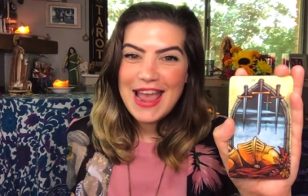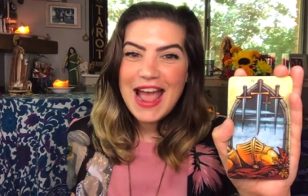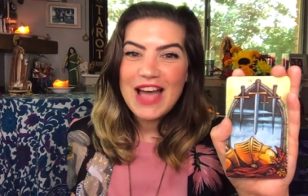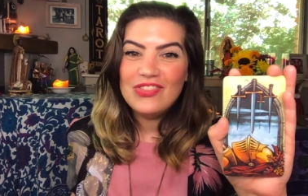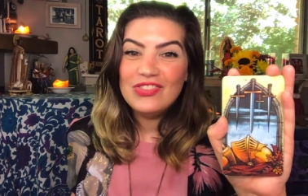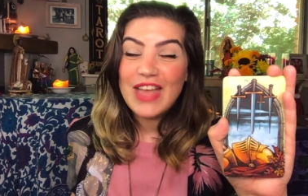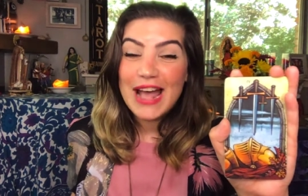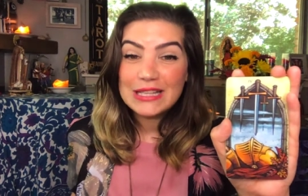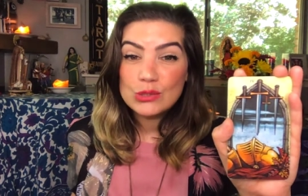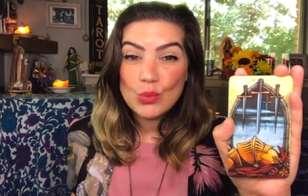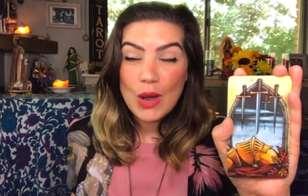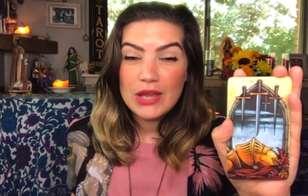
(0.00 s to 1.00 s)
And
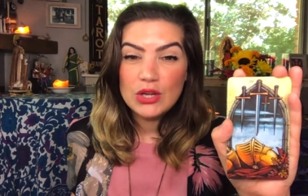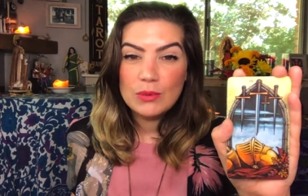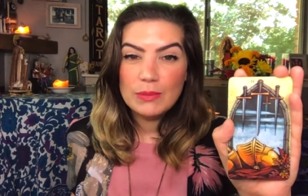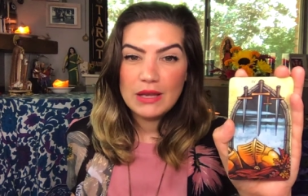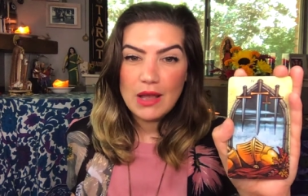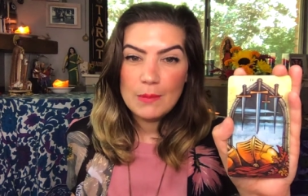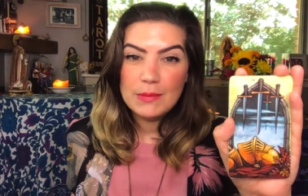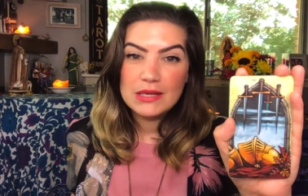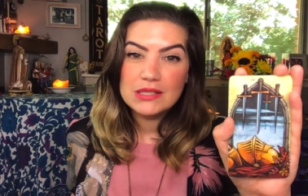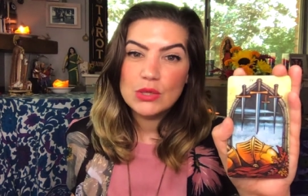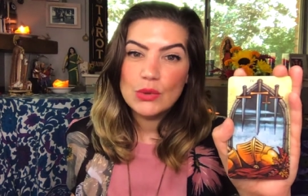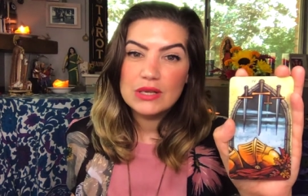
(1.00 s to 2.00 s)
that's why you're becoming
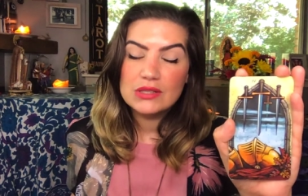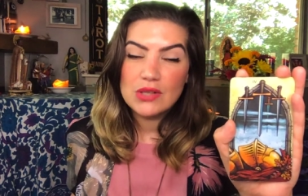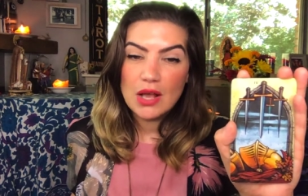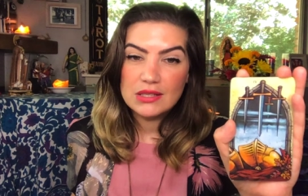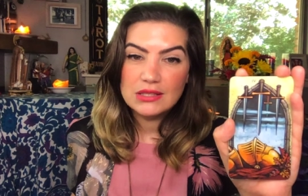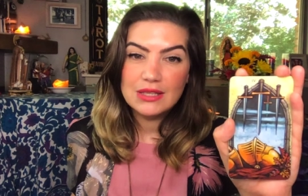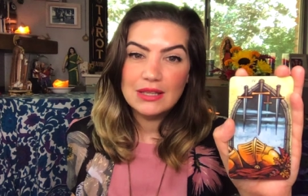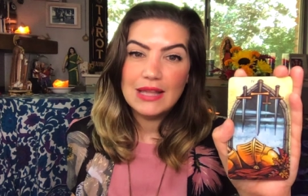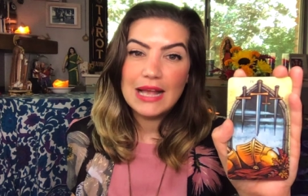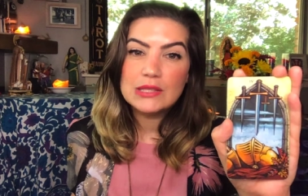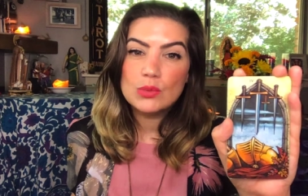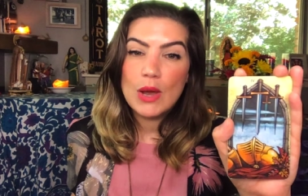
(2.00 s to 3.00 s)
so exhausted.
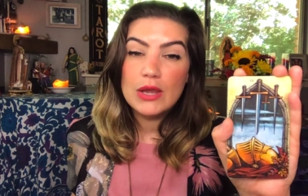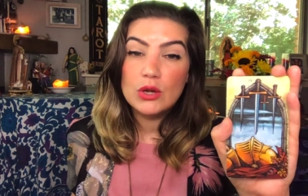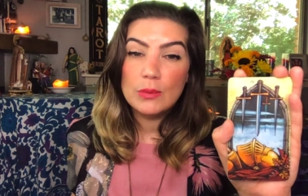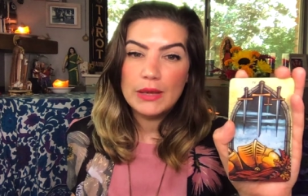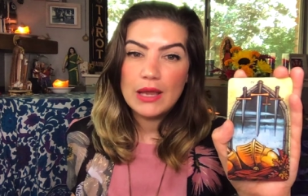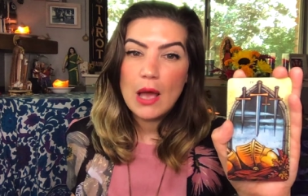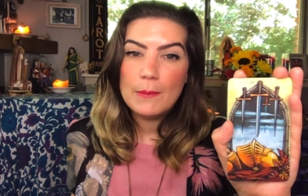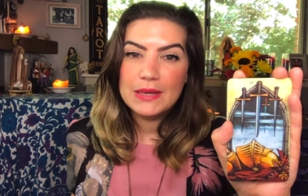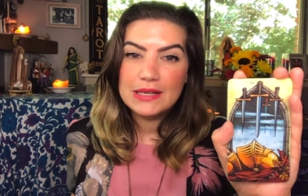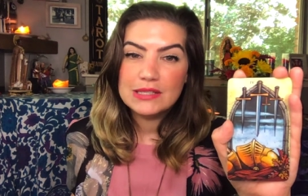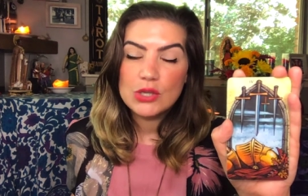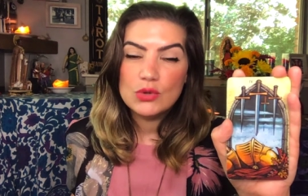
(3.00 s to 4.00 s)
That's why you're
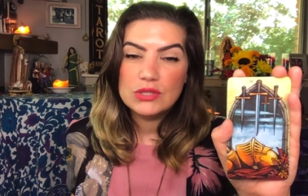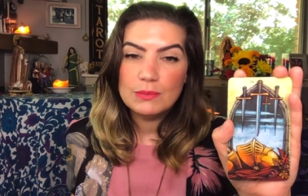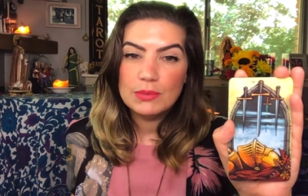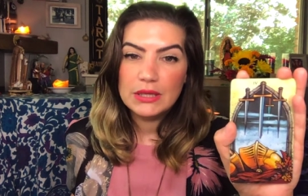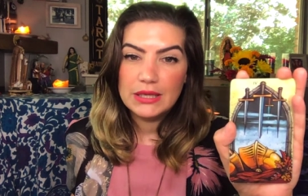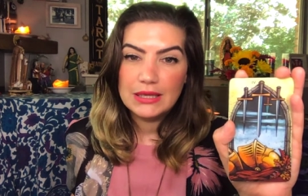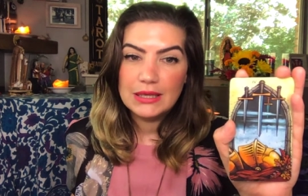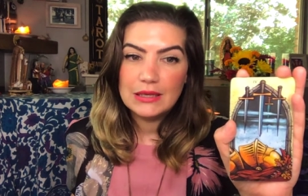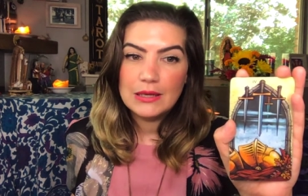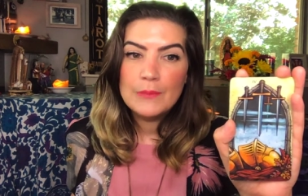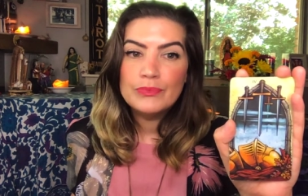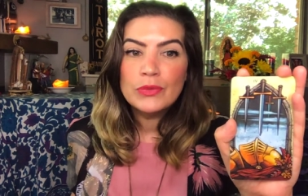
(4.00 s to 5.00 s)
becoming so depleted.
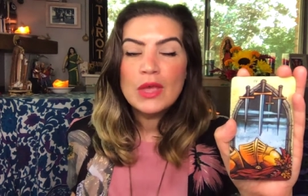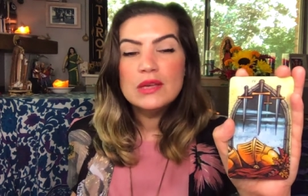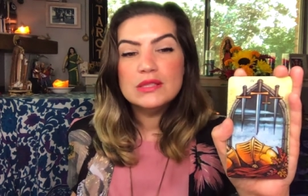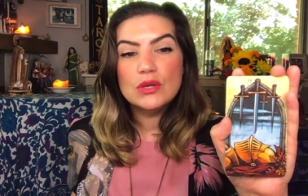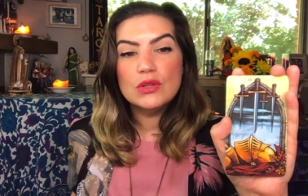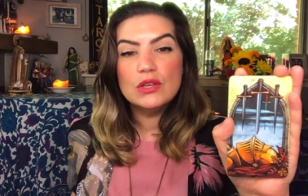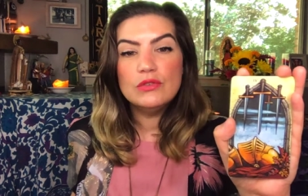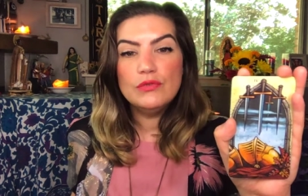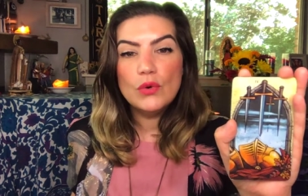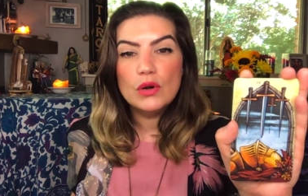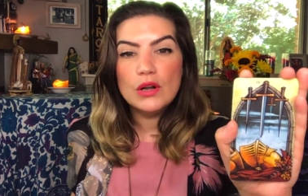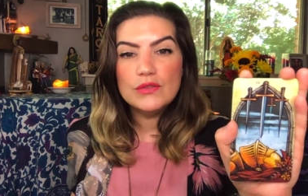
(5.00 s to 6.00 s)
So the
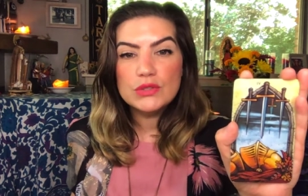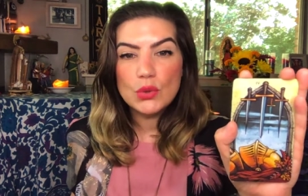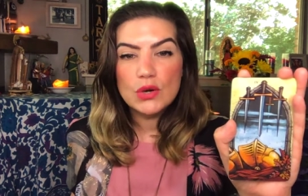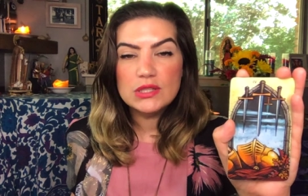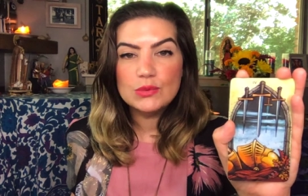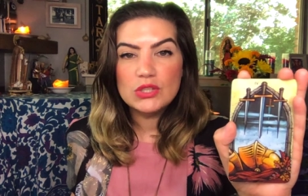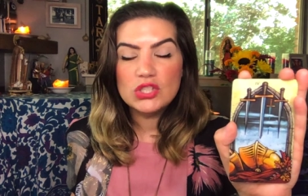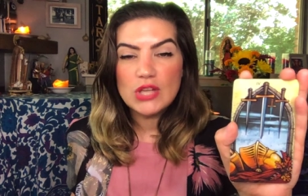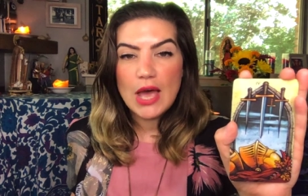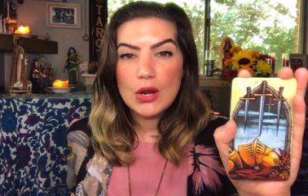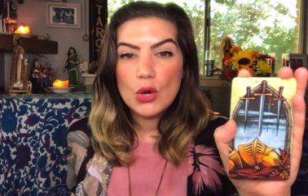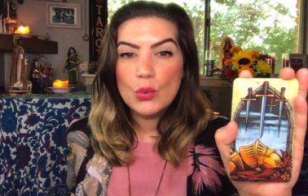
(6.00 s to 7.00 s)
Four of Swords with
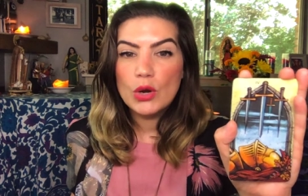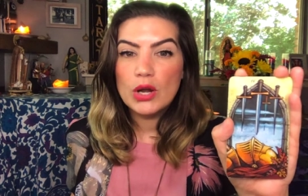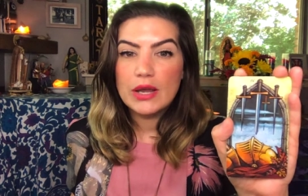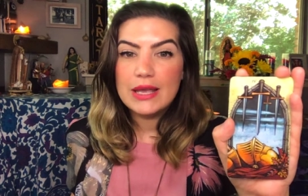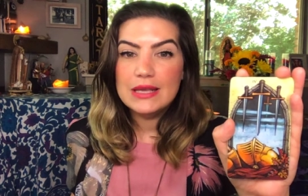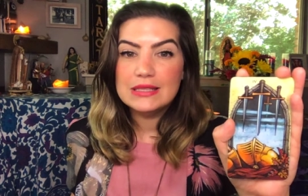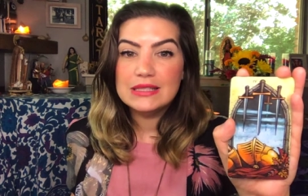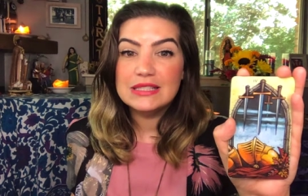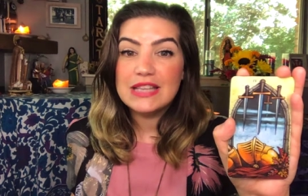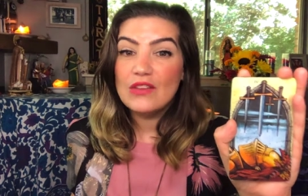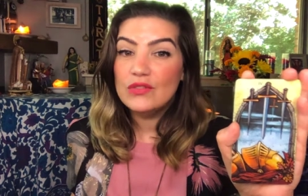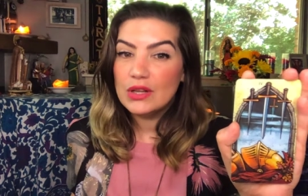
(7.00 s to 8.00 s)
shadow work is
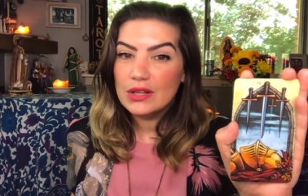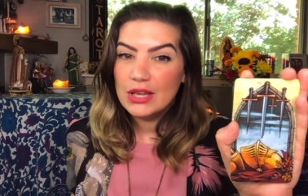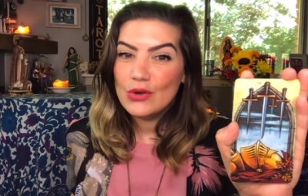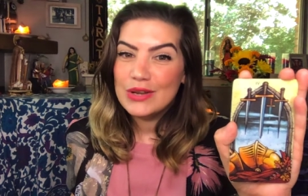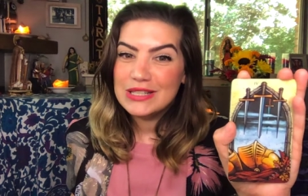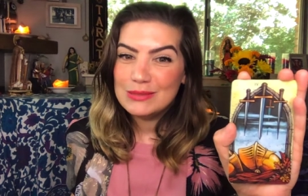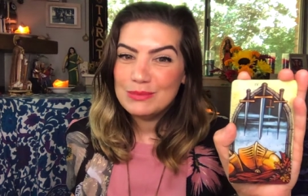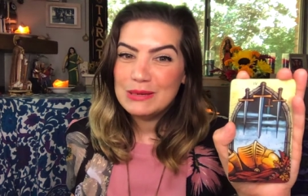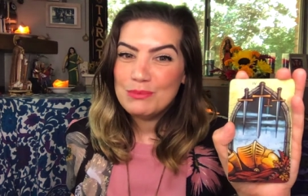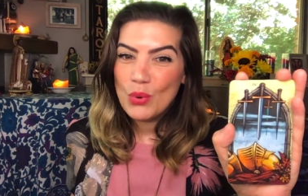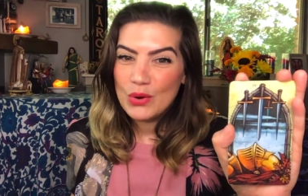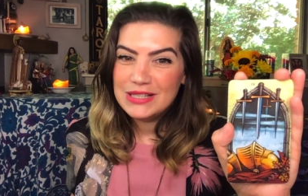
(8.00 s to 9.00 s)
definitely going to be
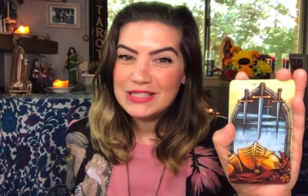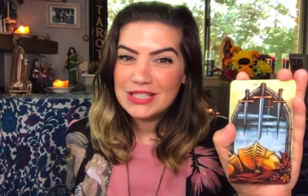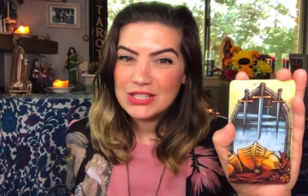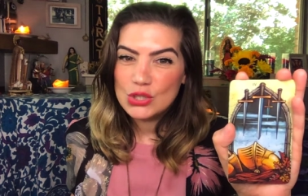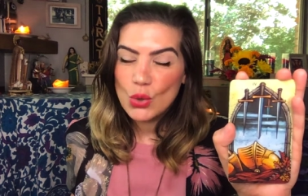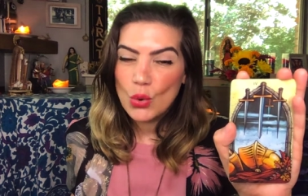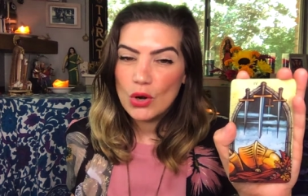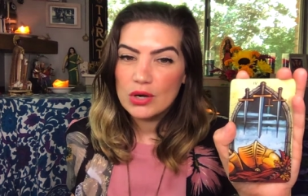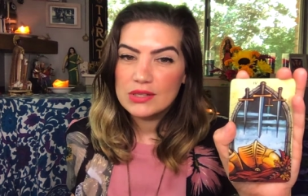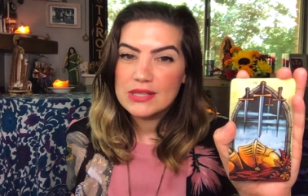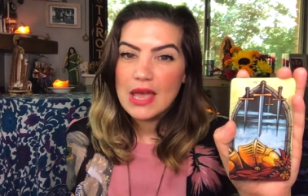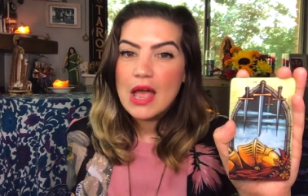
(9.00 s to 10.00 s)
pointing
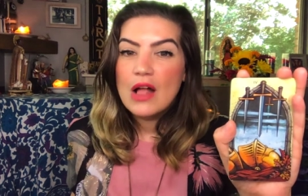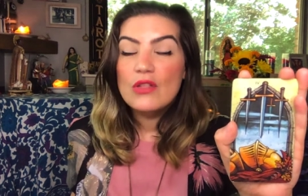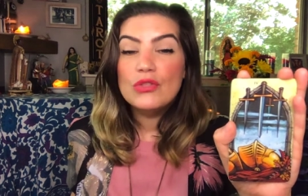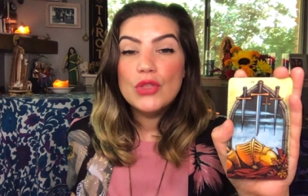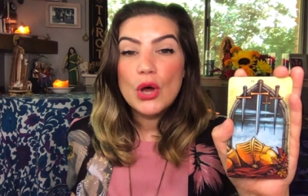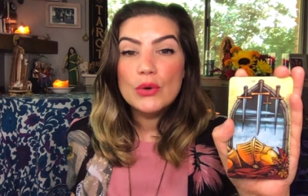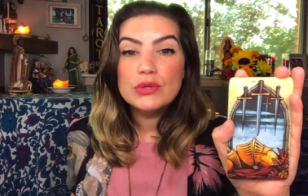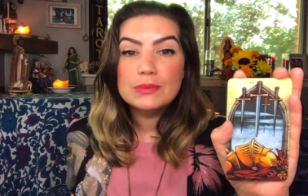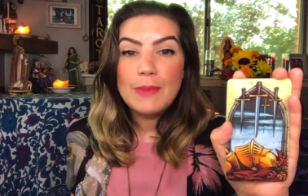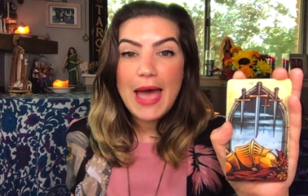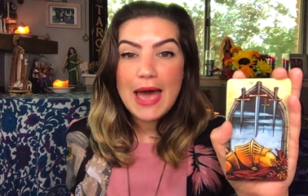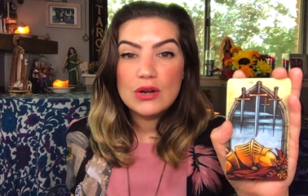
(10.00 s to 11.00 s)
towards those
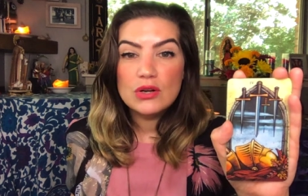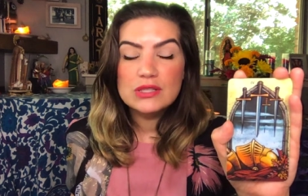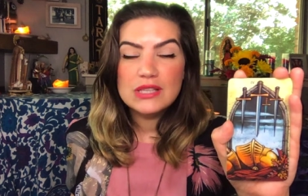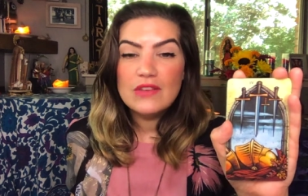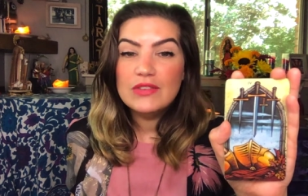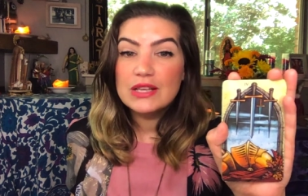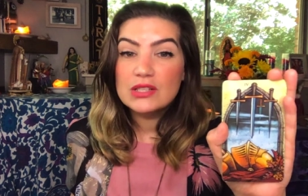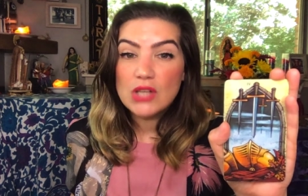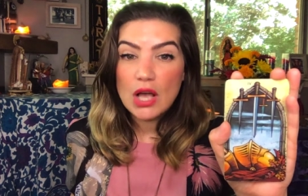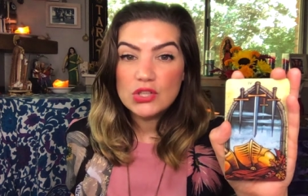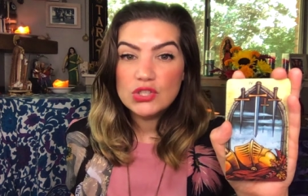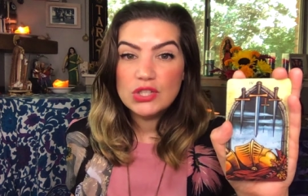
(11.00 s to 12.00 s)
patterns of
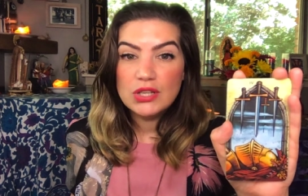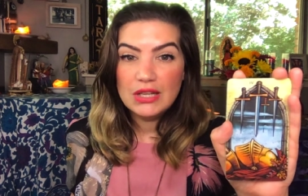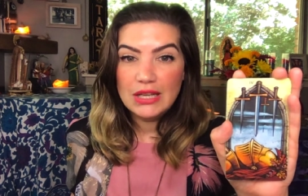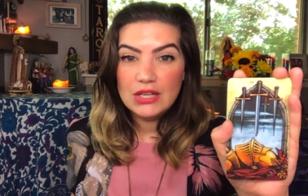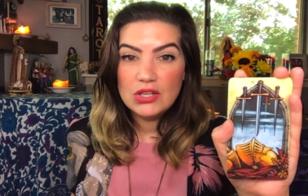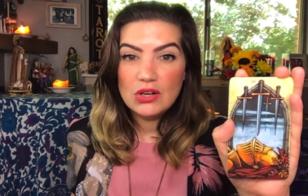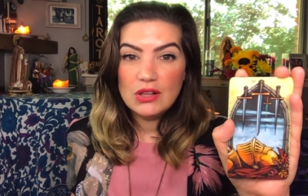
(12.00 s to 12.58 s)
exhaustion in your